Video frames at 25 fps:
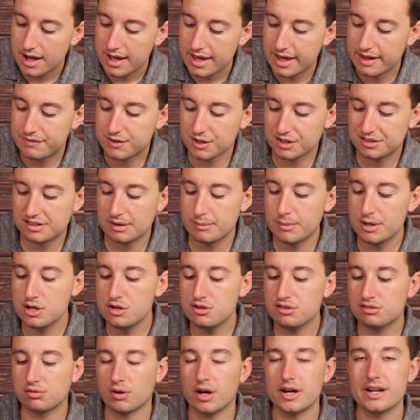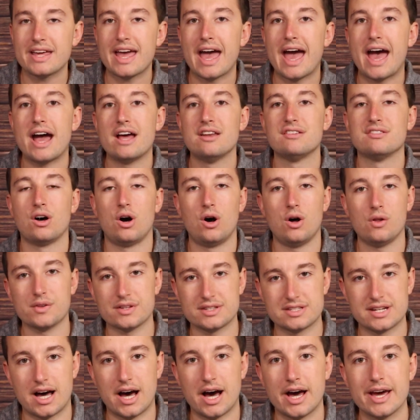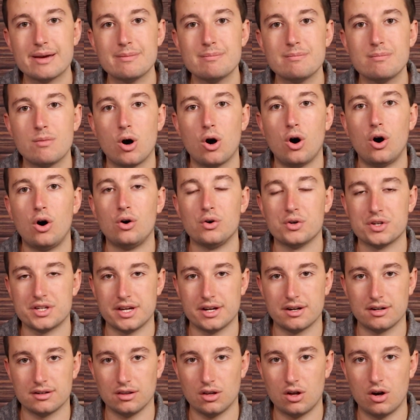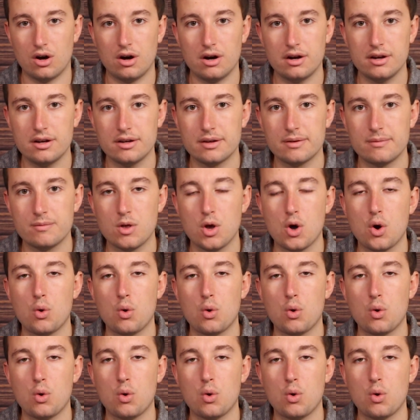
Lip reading: If you're somebody who's running ads all the time, all year long,